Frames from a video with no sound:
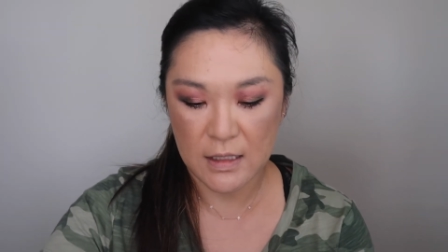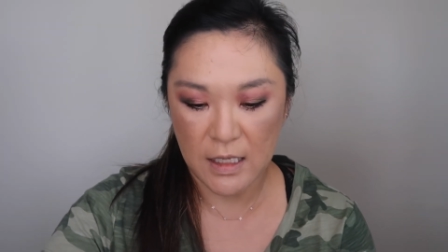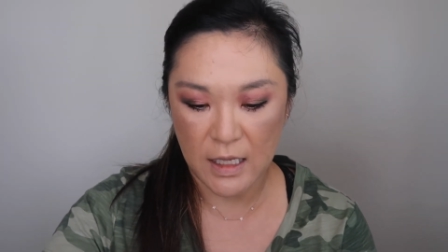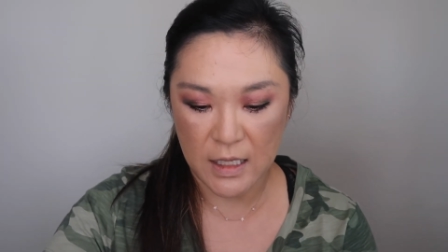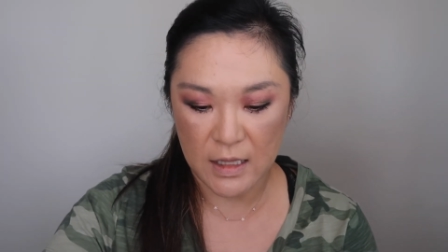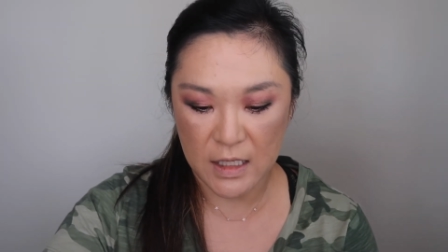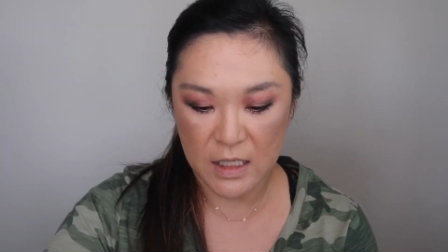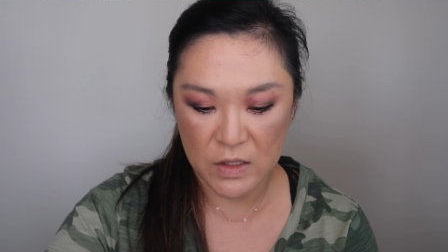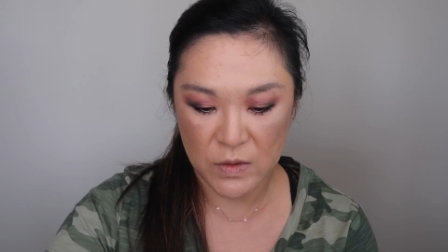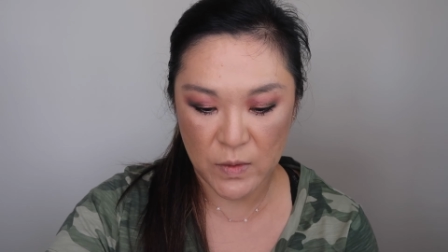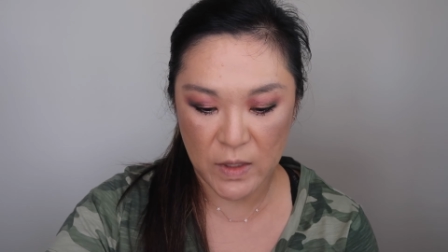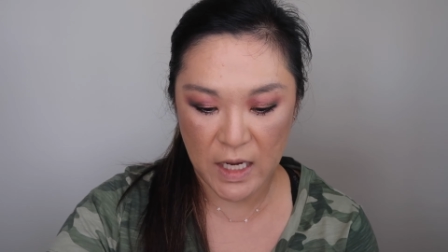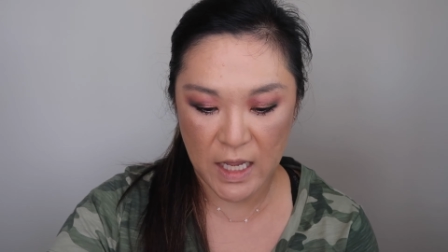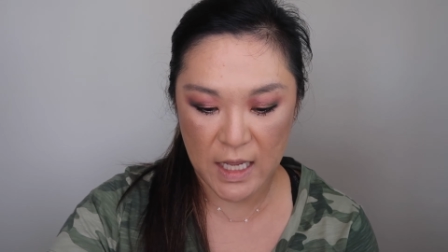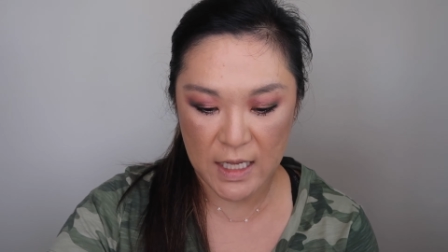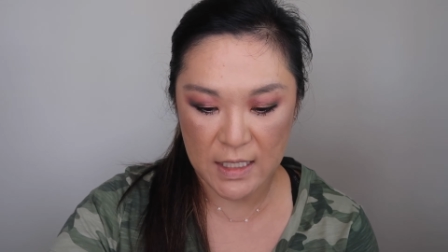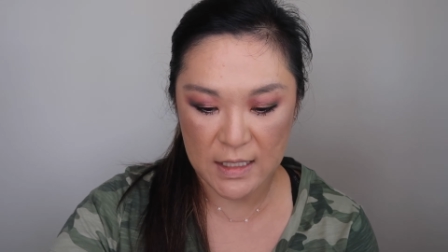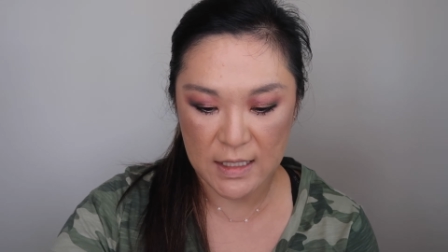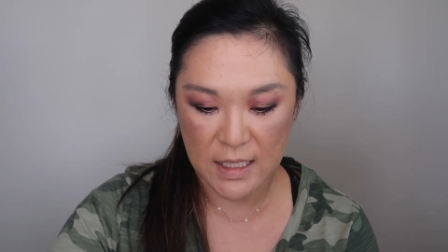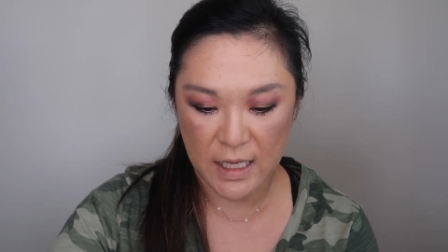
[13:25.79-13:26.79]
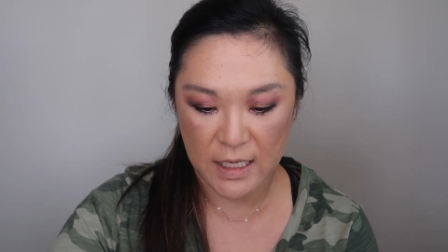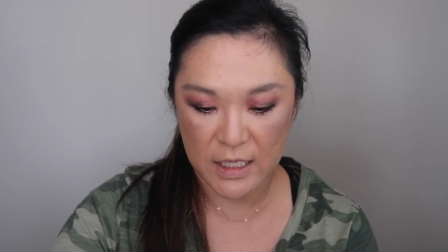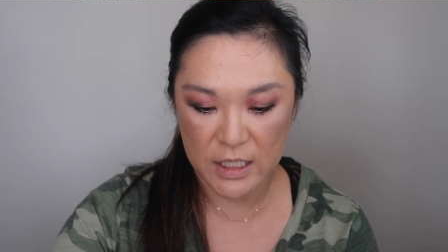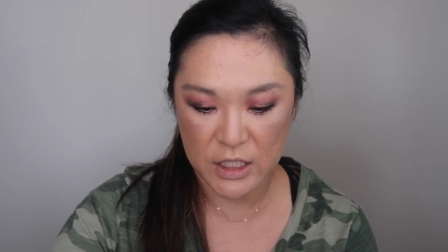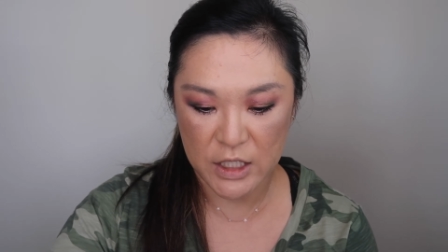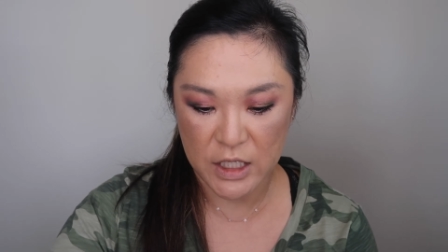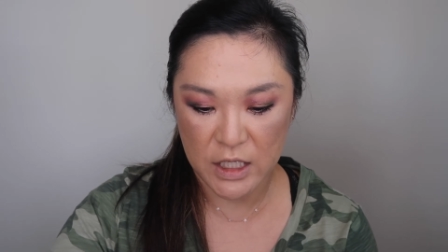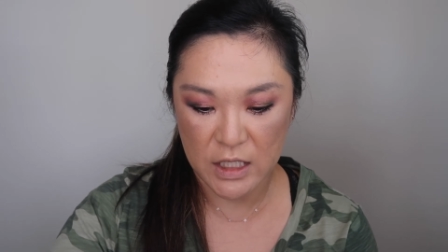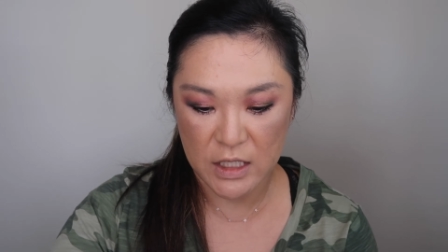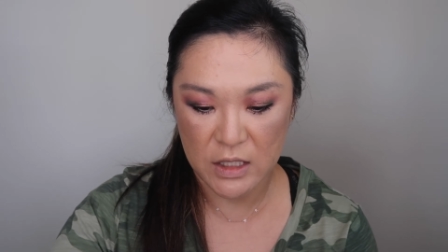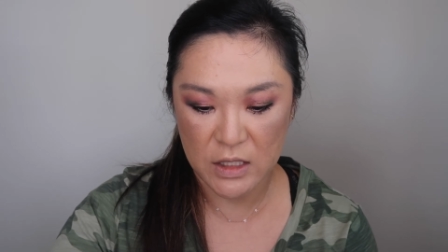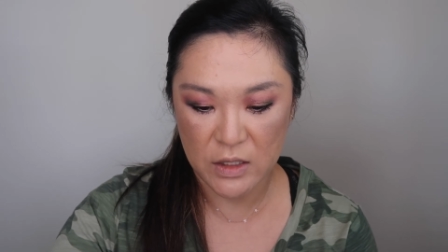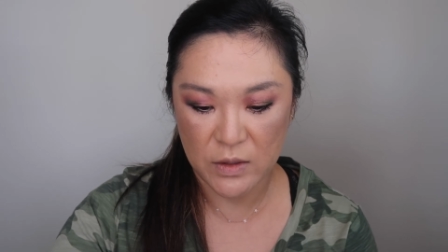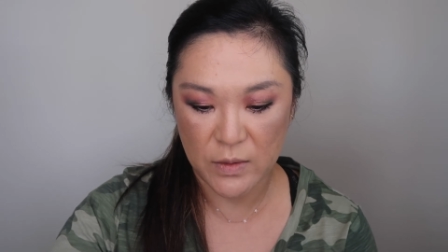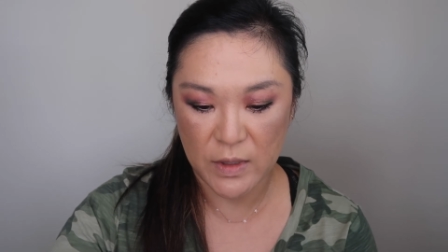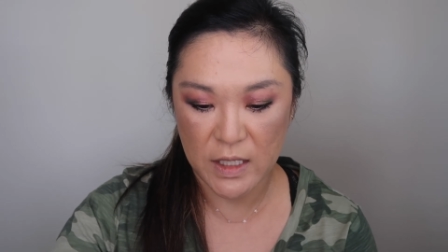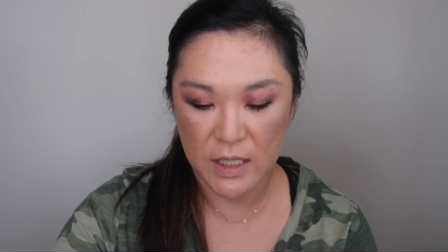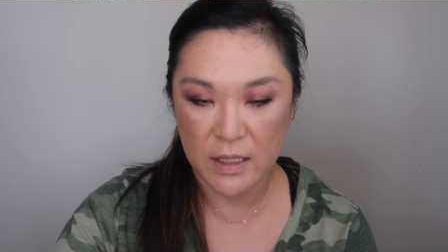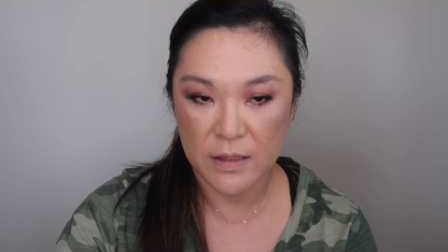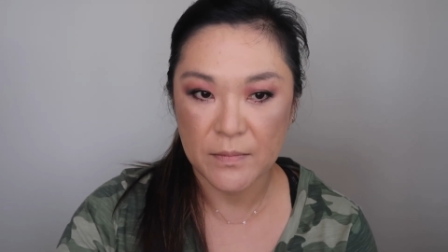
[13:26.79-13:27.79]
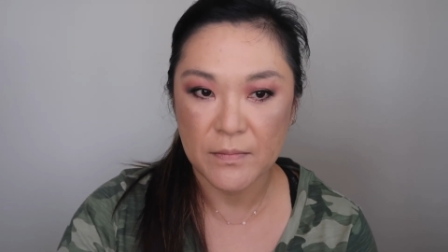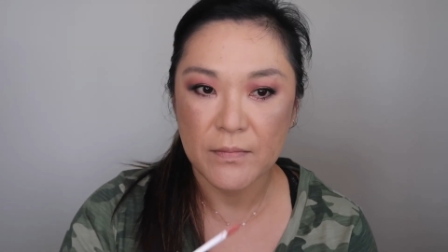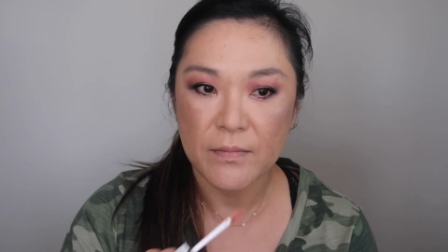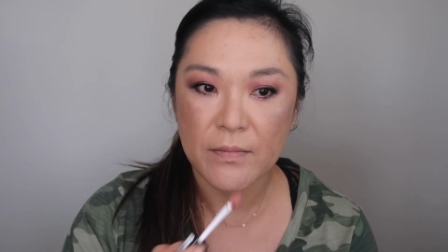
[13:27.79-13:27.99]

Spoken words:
And this one has like a sheen to it.